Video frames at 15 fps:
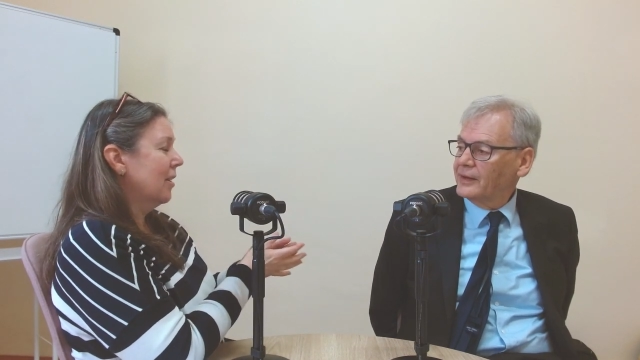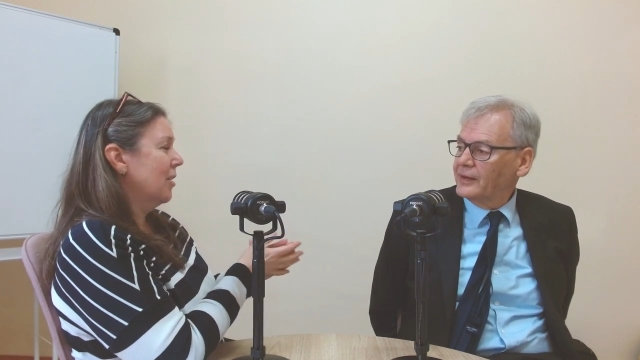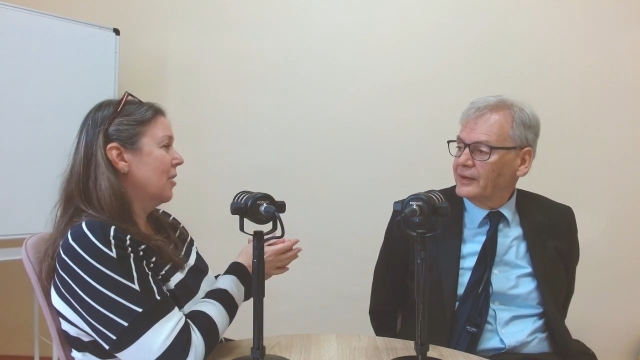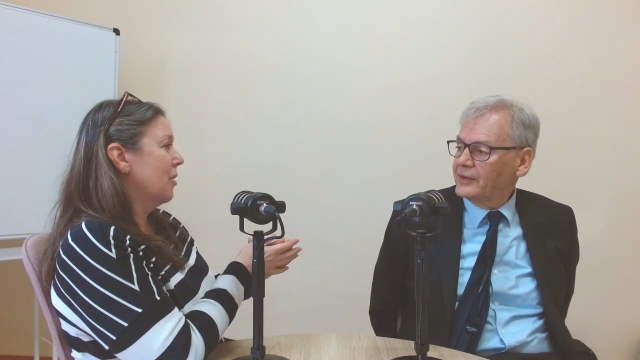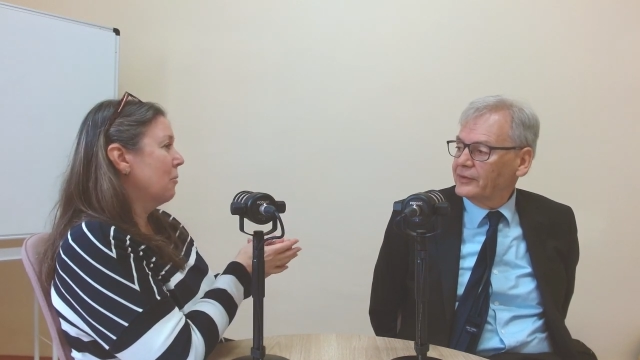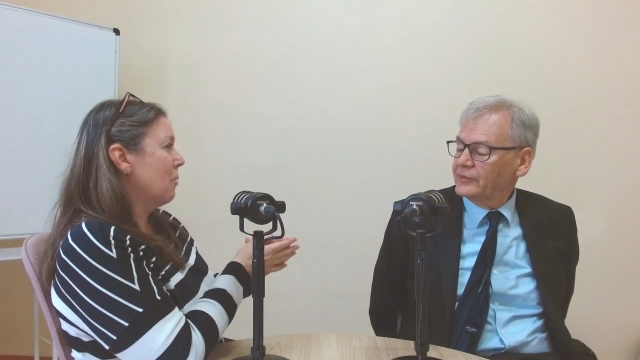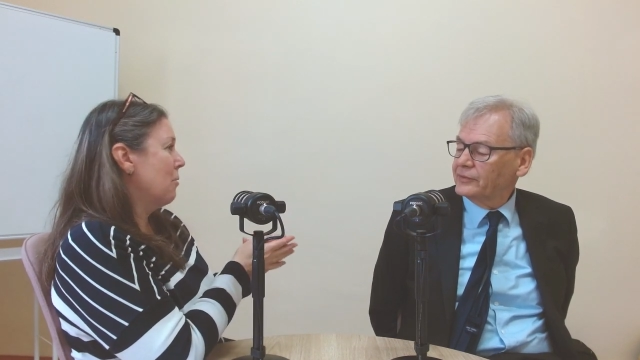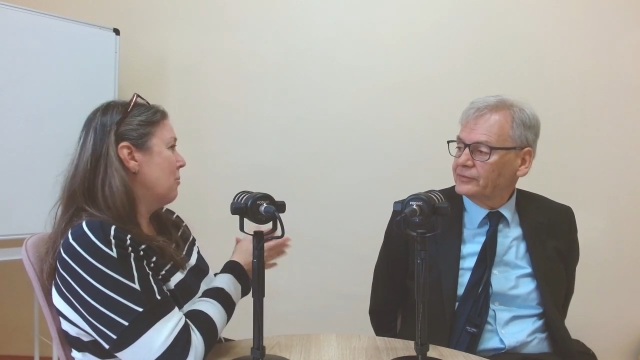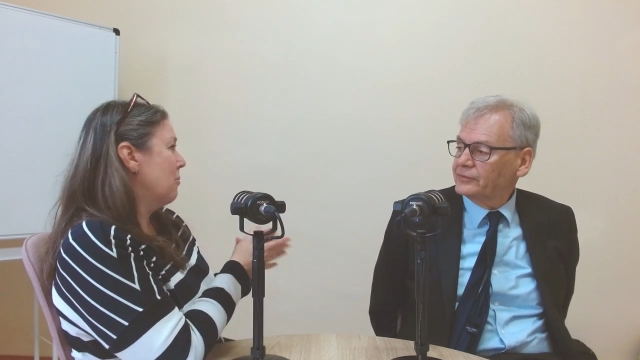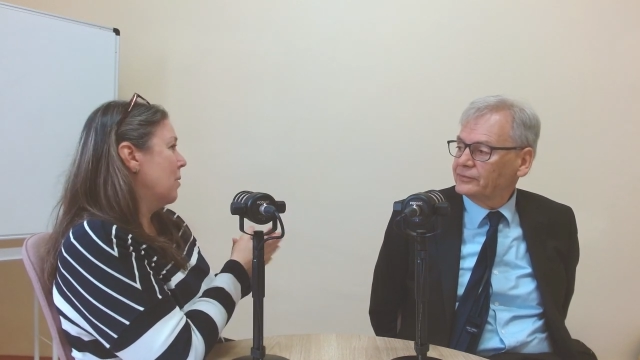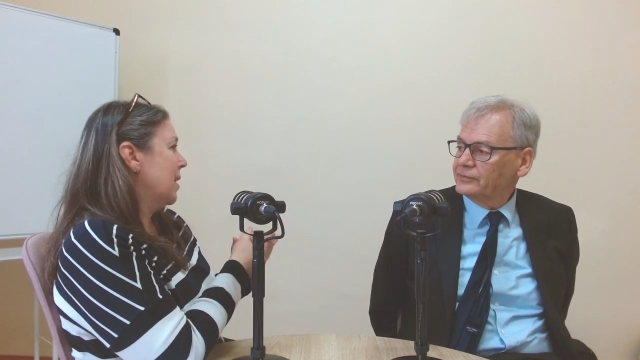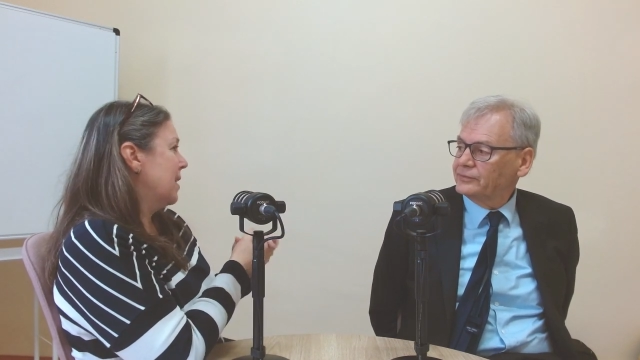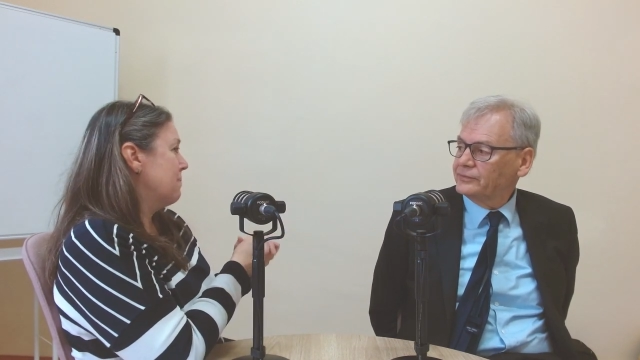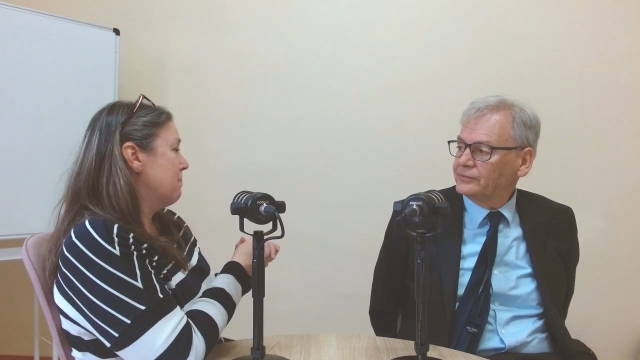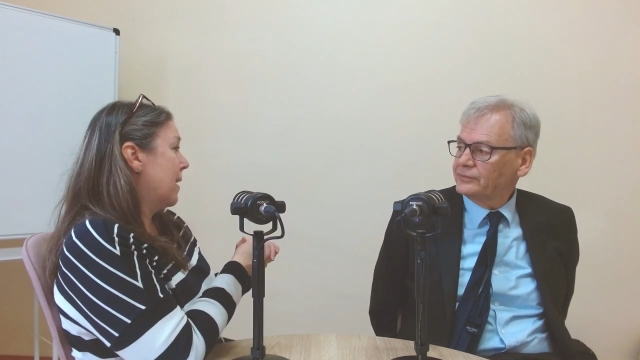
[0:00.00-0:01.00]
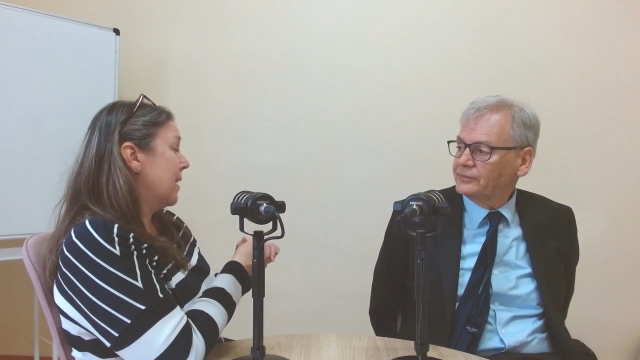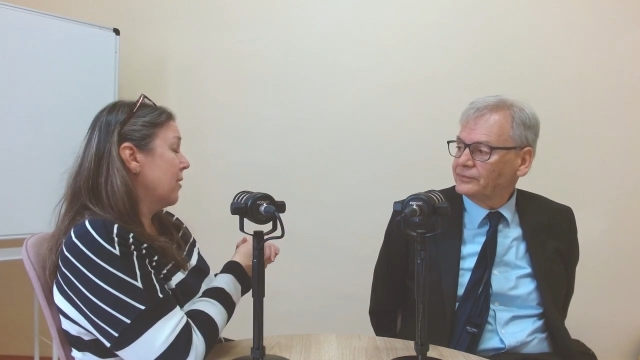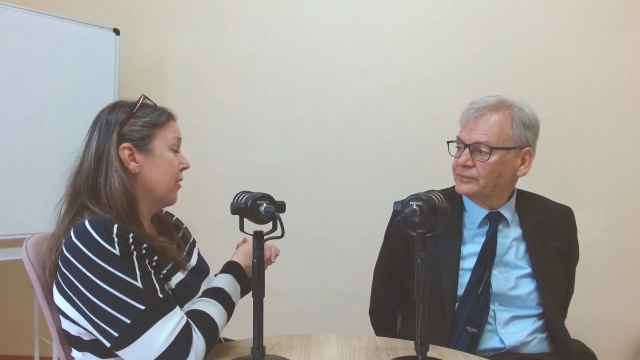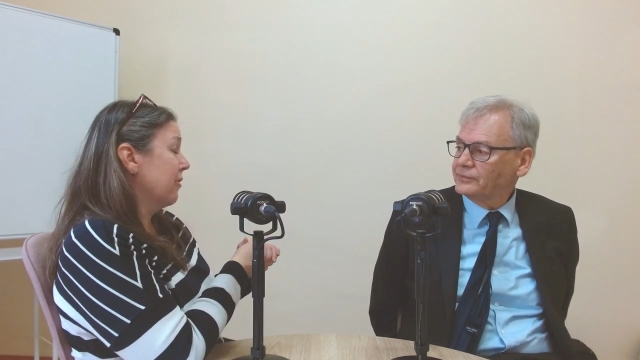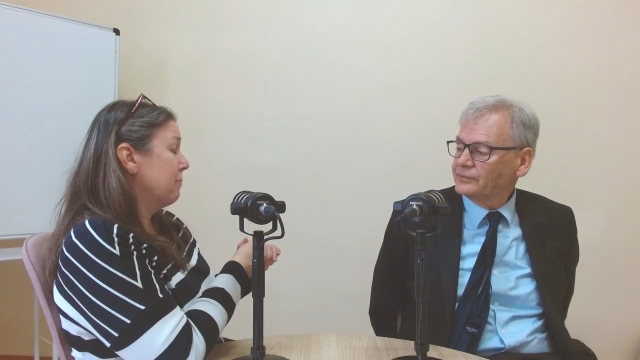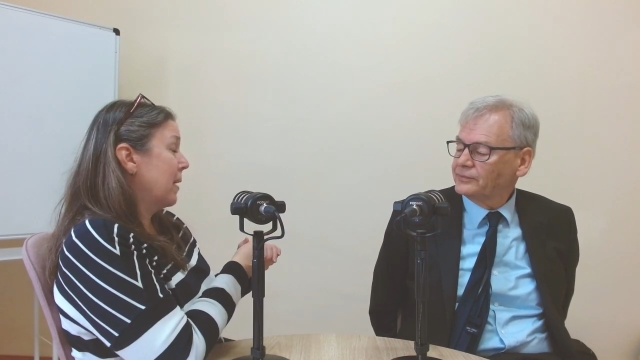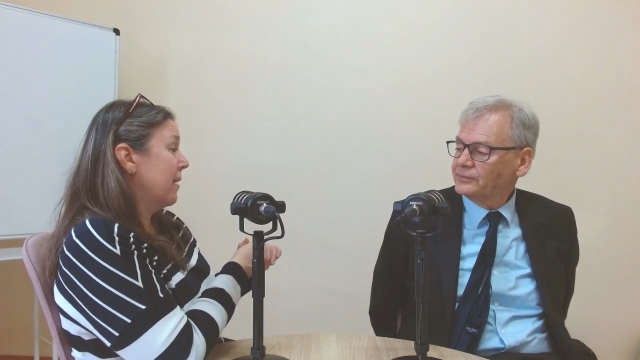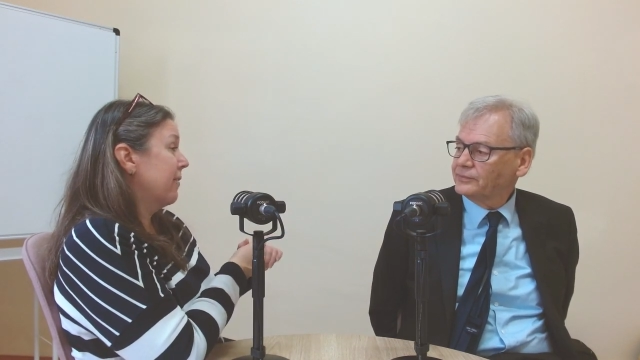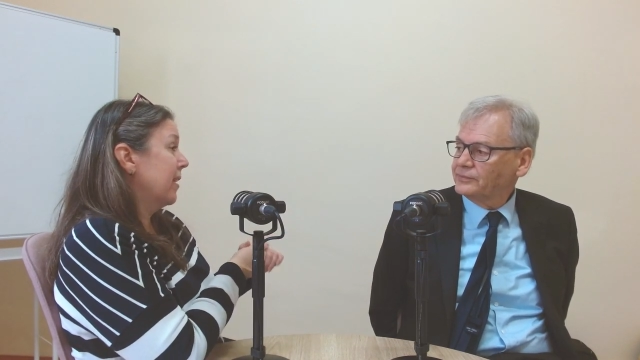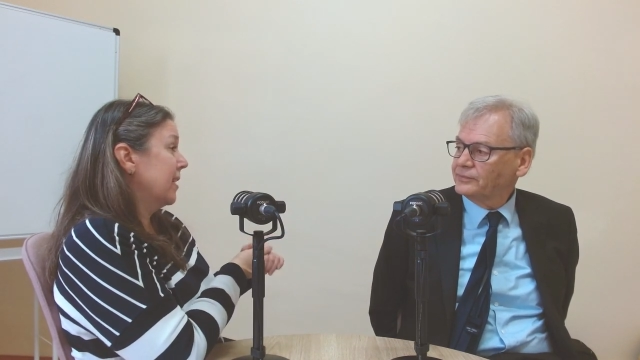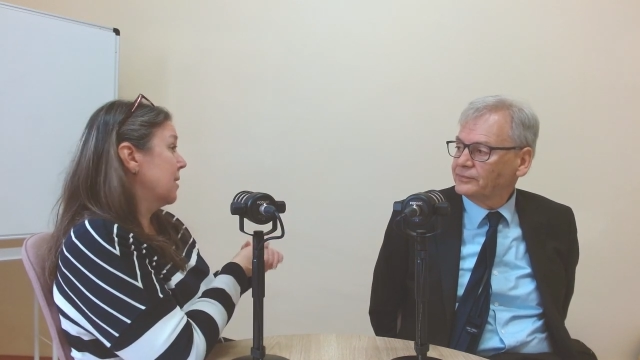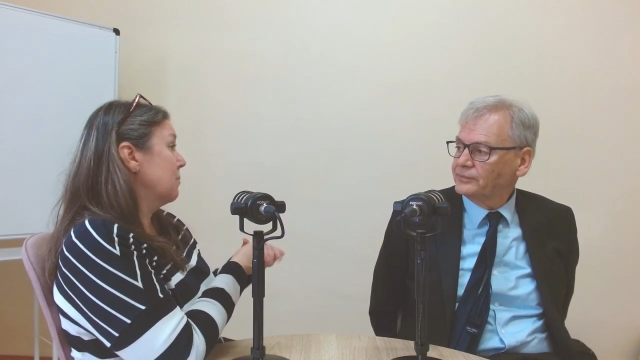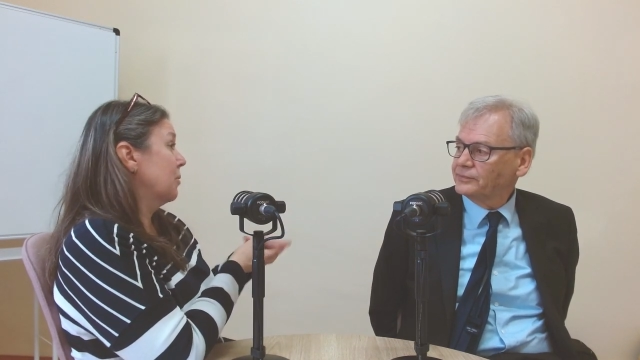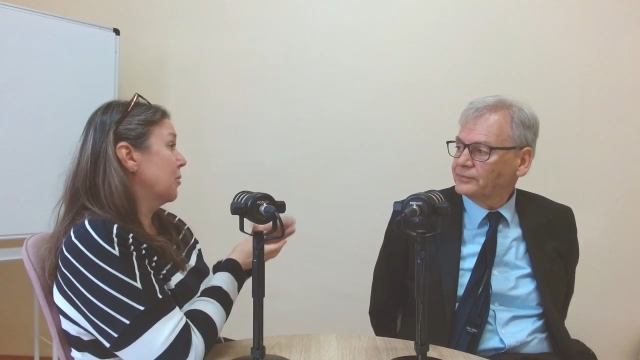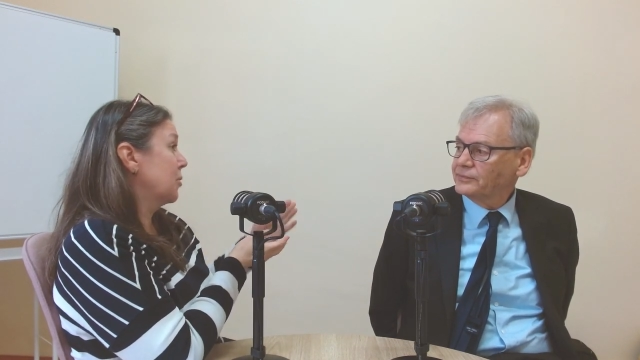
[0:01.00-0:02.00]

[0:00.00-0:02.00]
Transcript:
Speaker 1: you know, what, what may not have been reasonable